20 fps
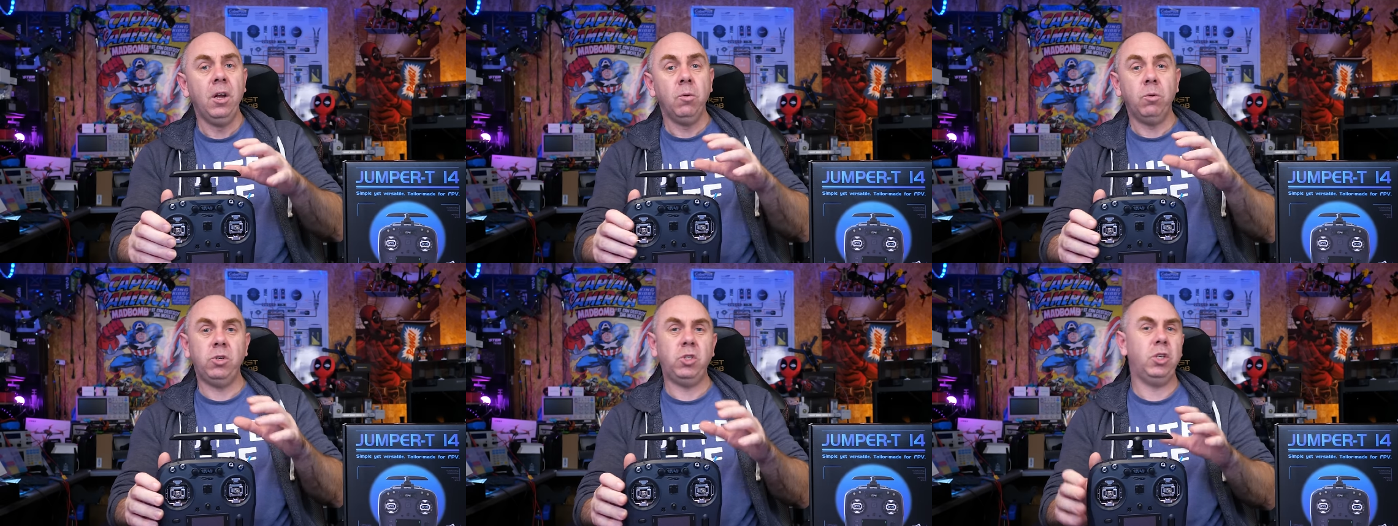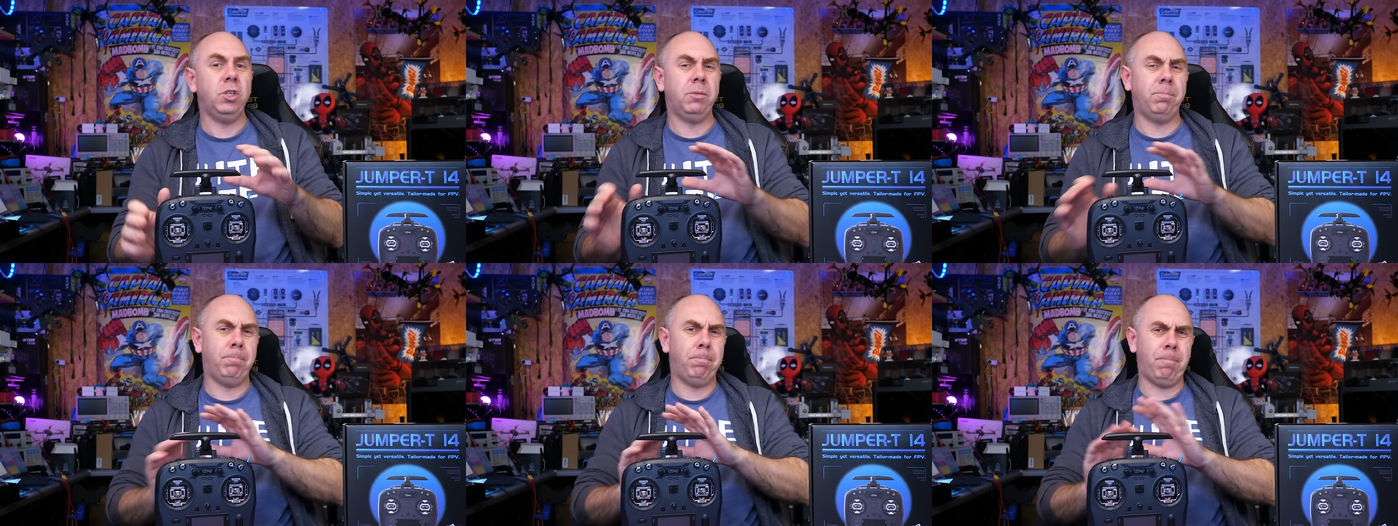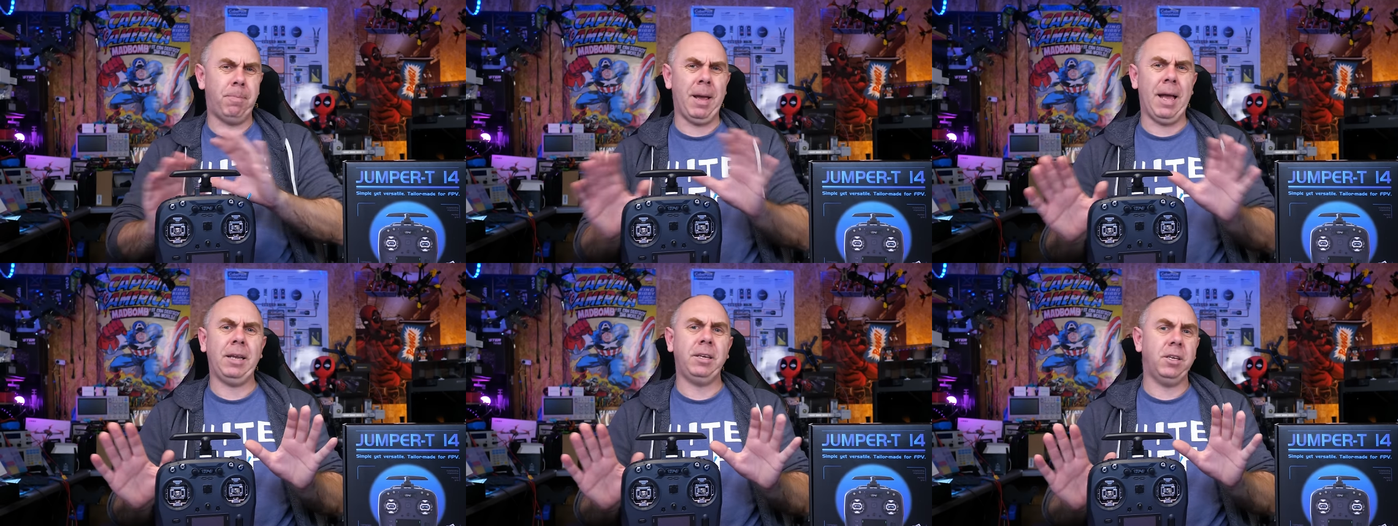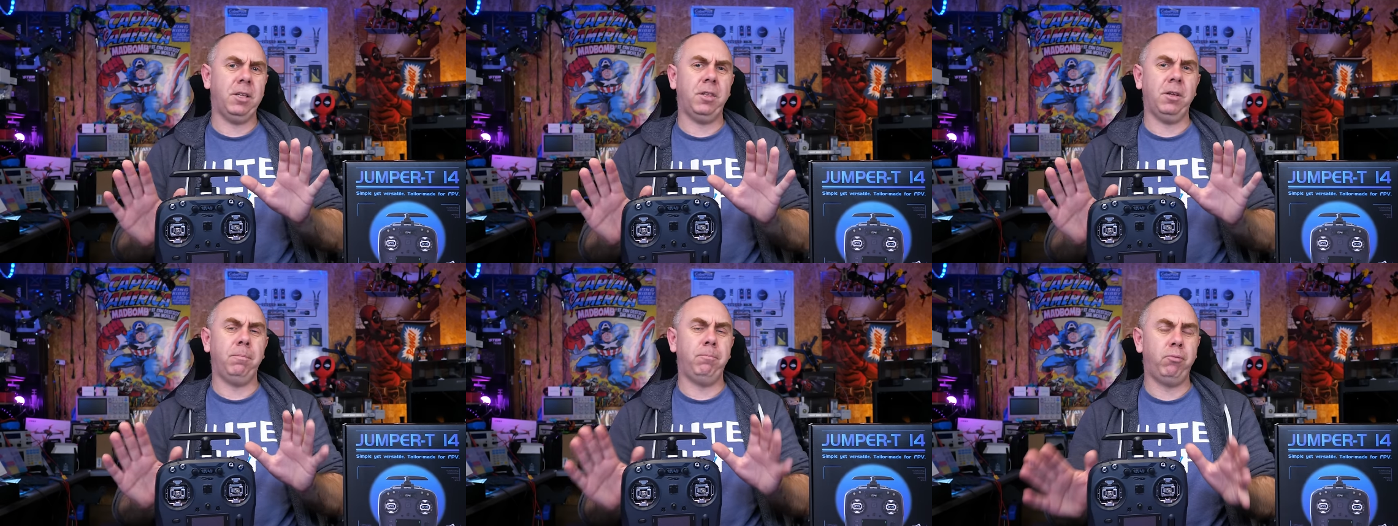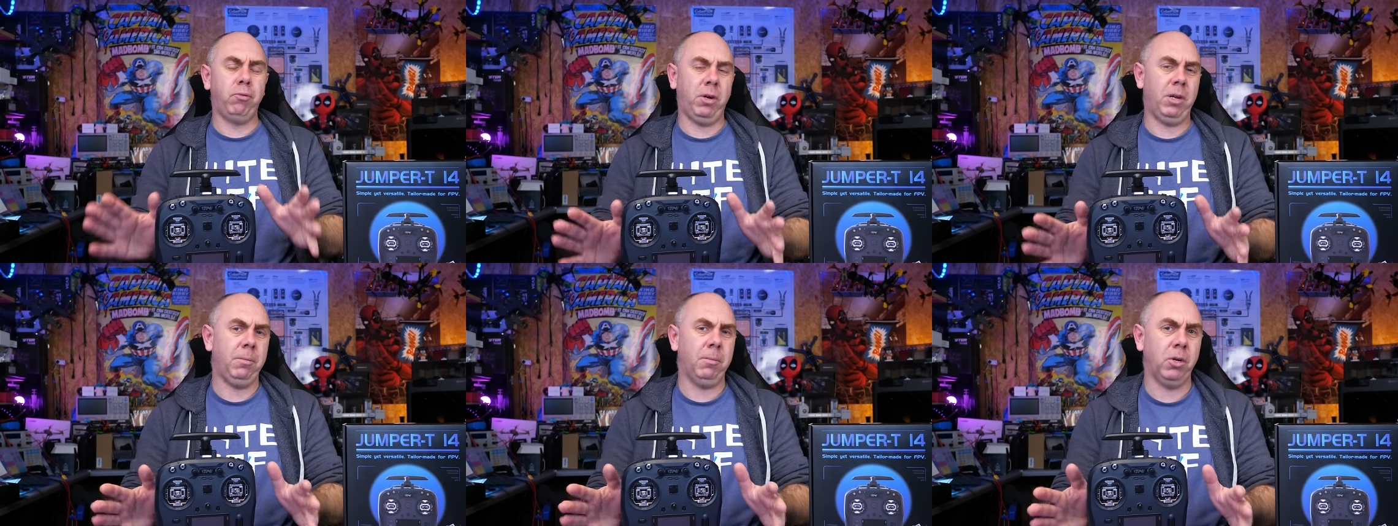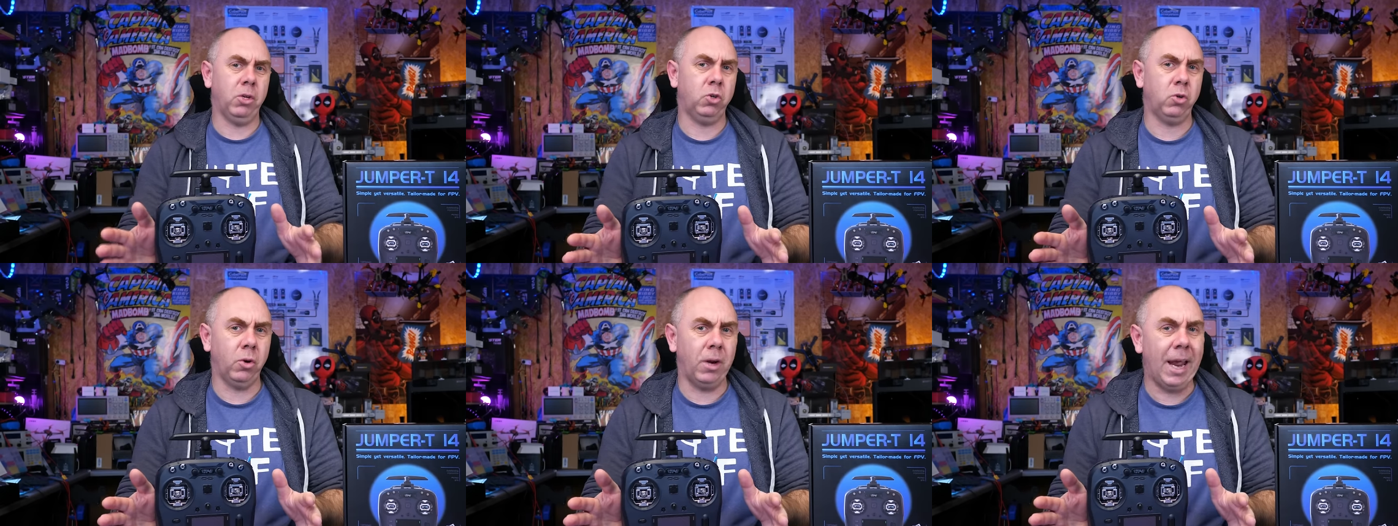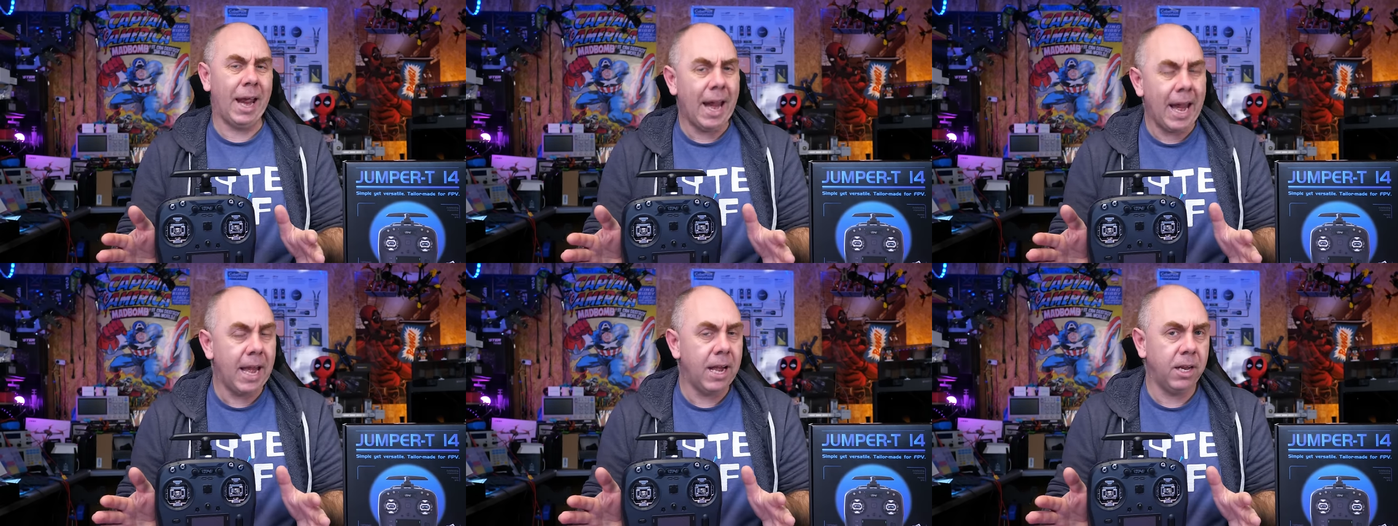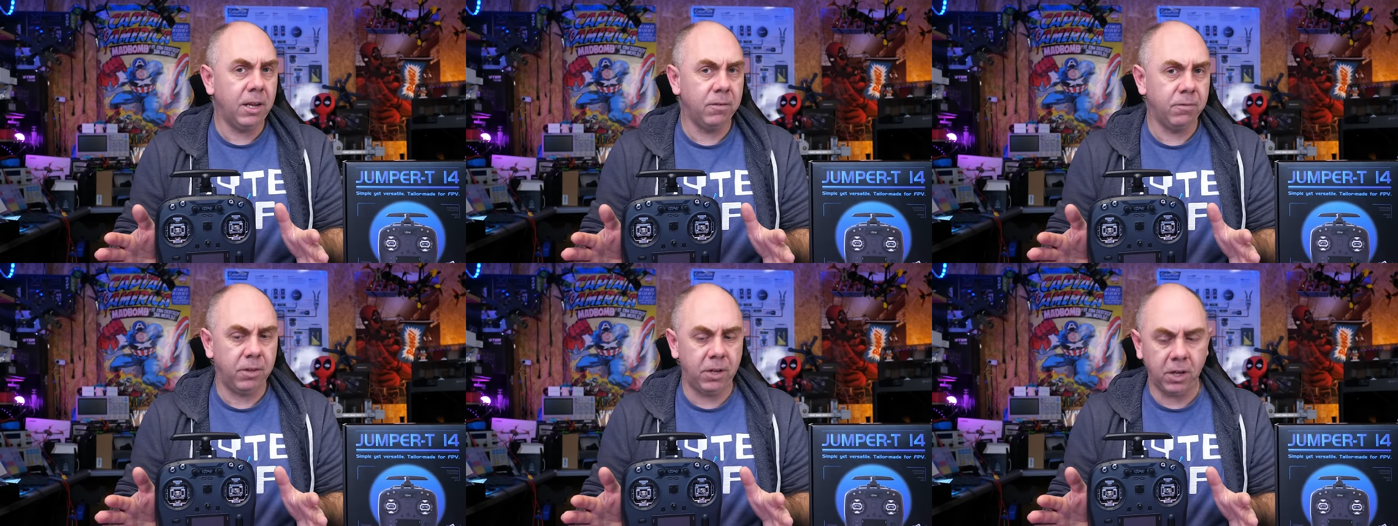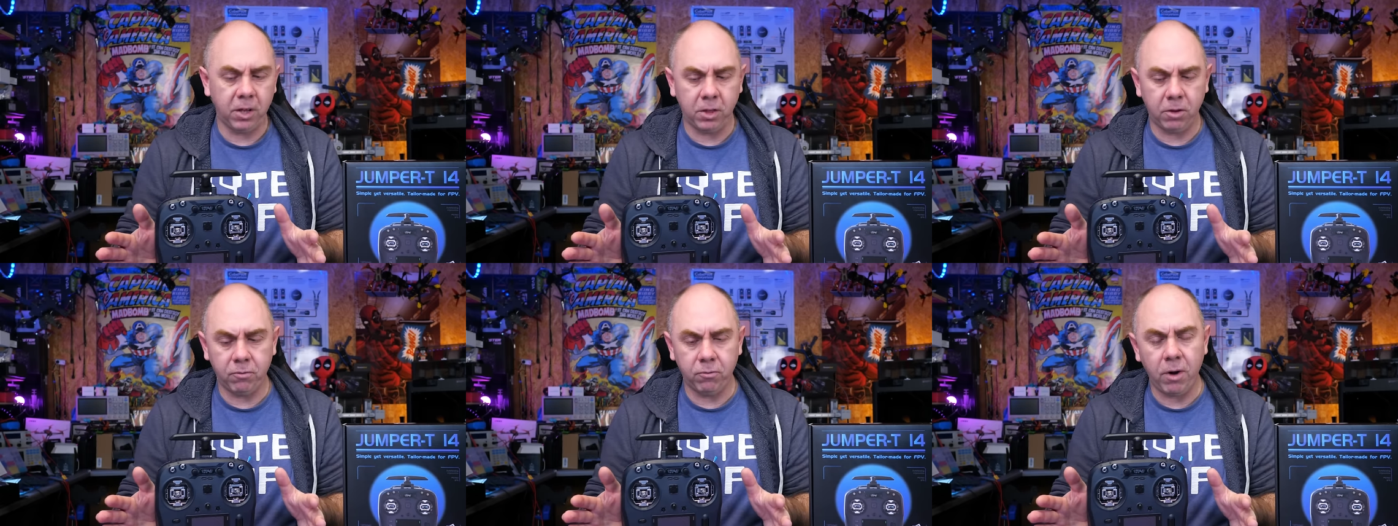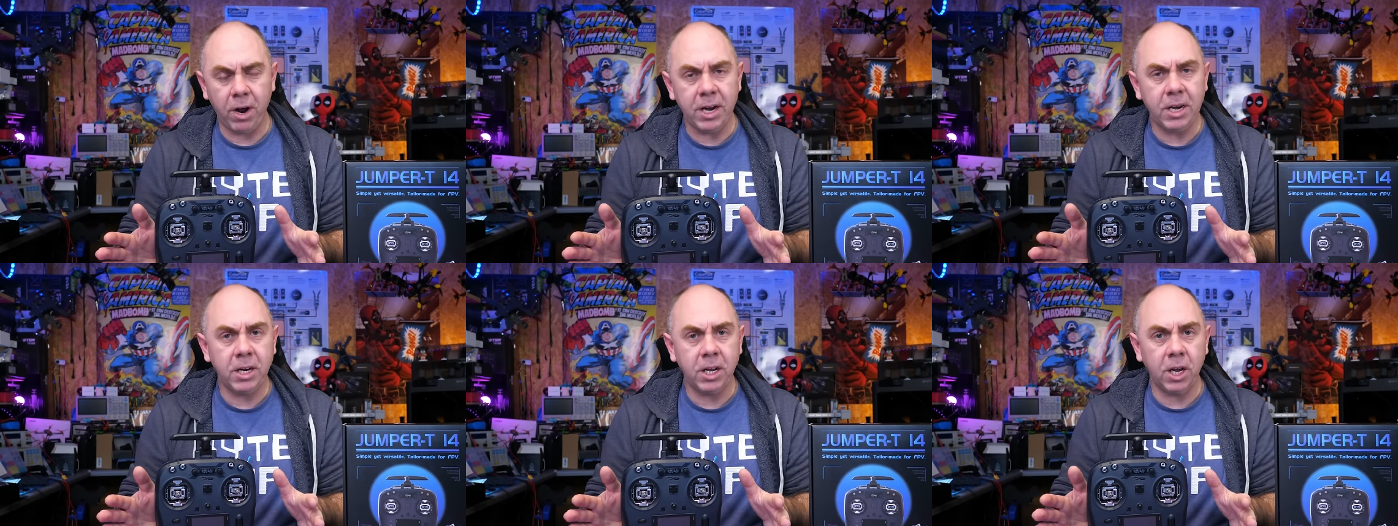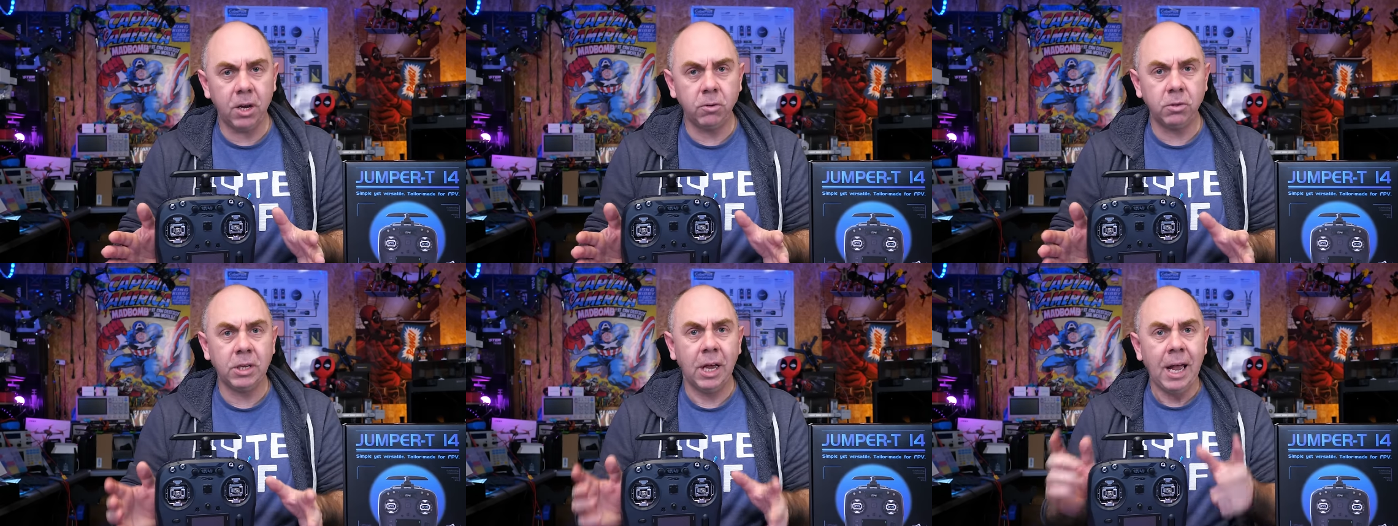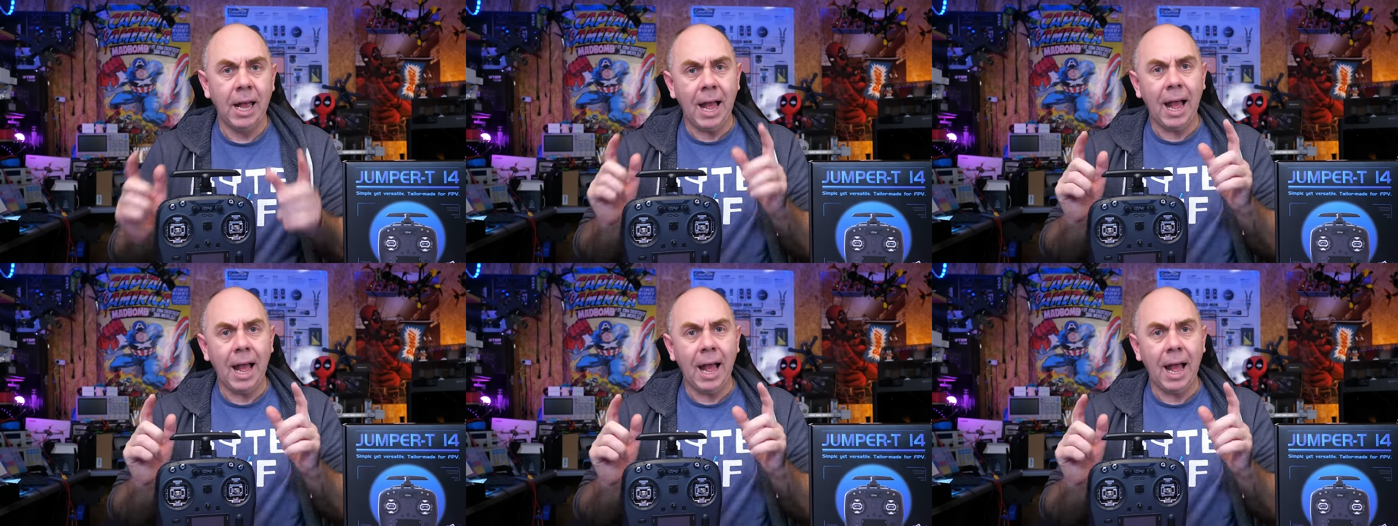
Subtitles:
which is better than pretty much on any of the other radios,